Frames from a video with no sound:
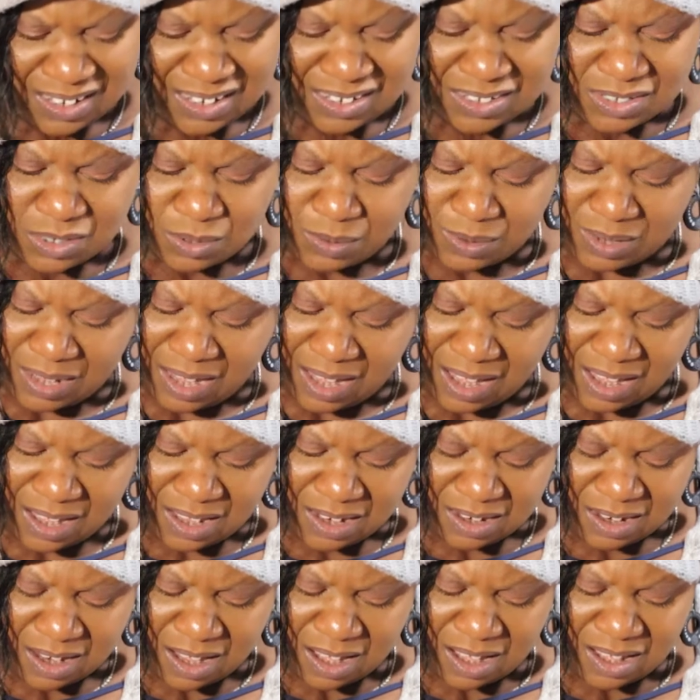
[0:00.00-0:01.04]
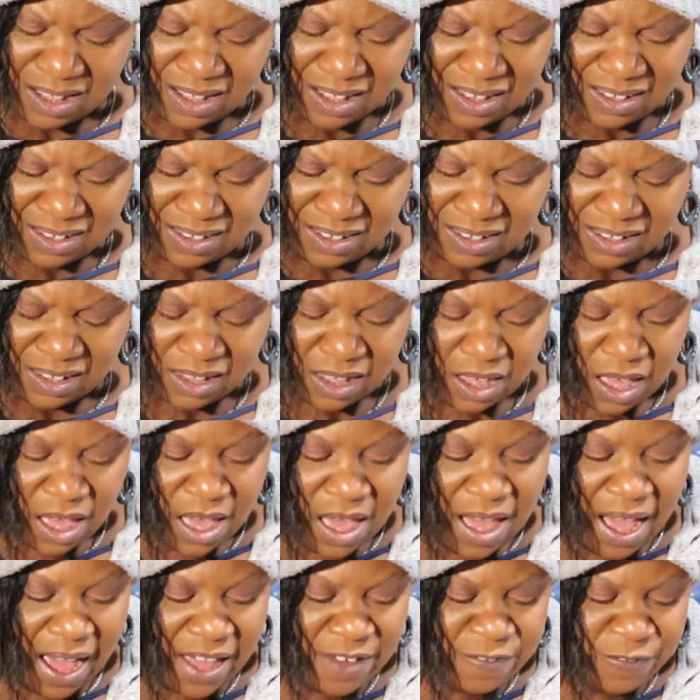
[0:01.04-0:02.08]
So again,
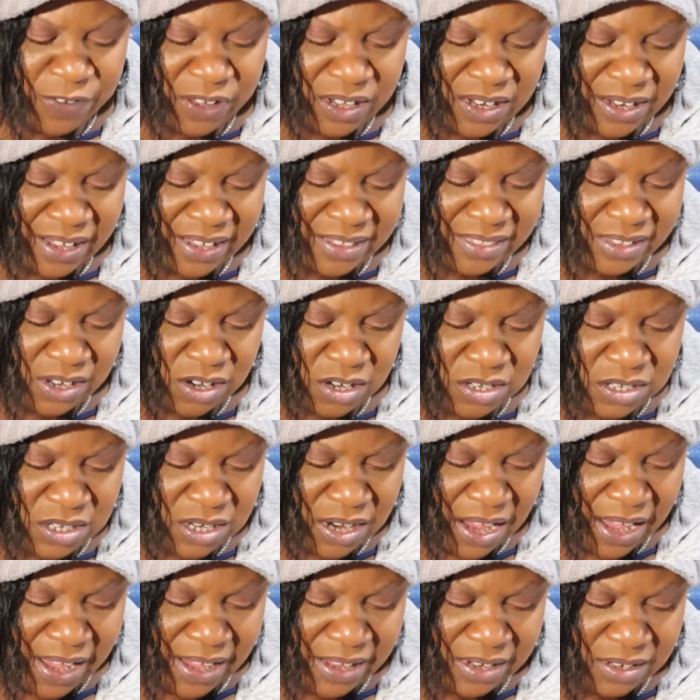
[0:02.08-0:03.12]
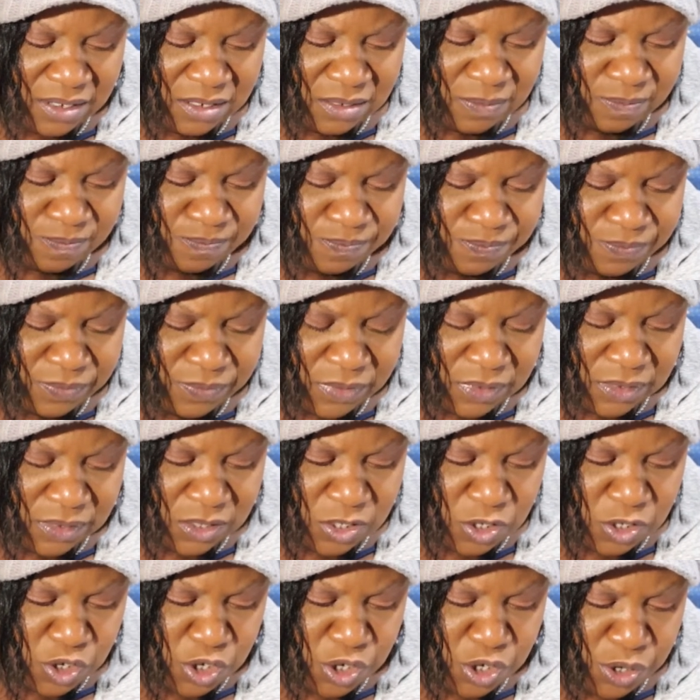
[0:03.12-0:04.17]
I feel like there's an end
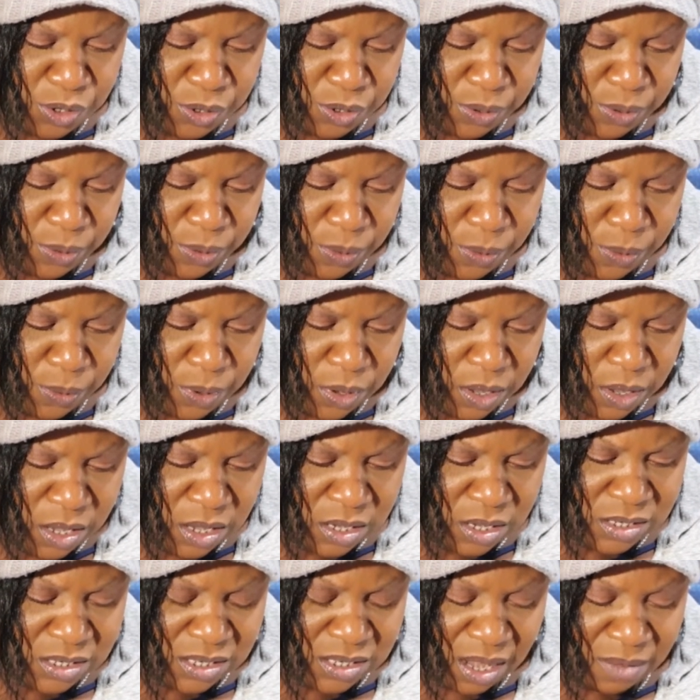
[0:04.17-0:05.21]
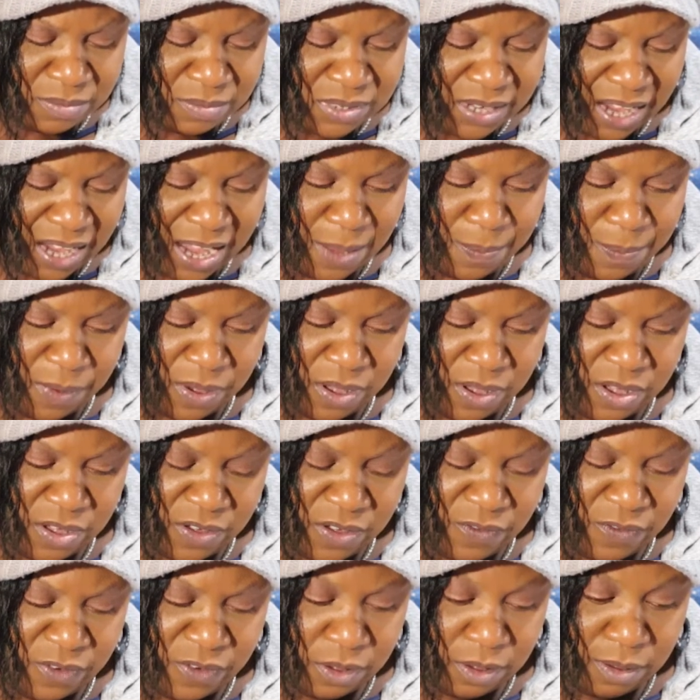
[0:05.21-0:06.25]
to some type
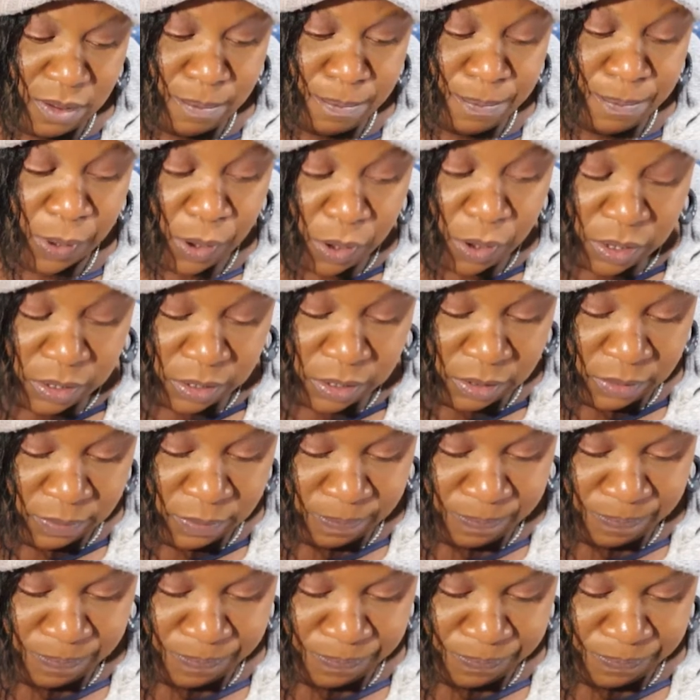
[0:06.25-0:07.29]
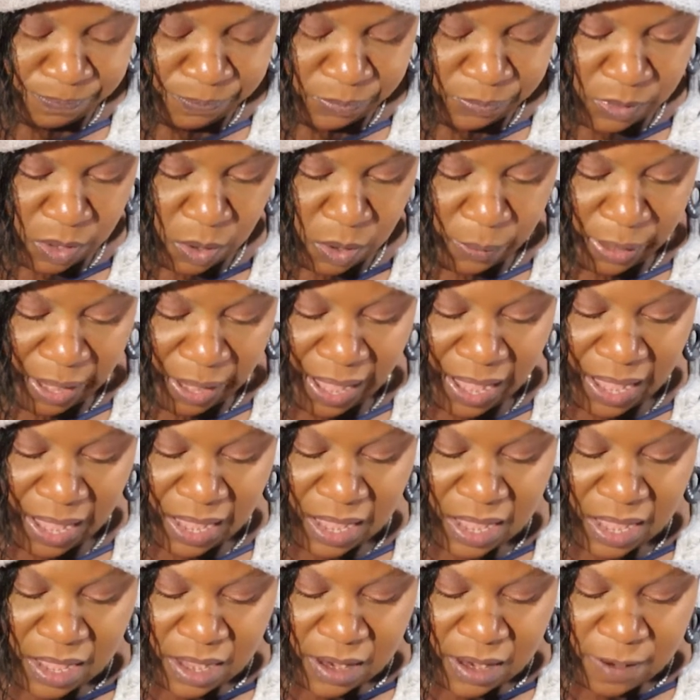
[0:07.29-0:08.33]
of burden, okay?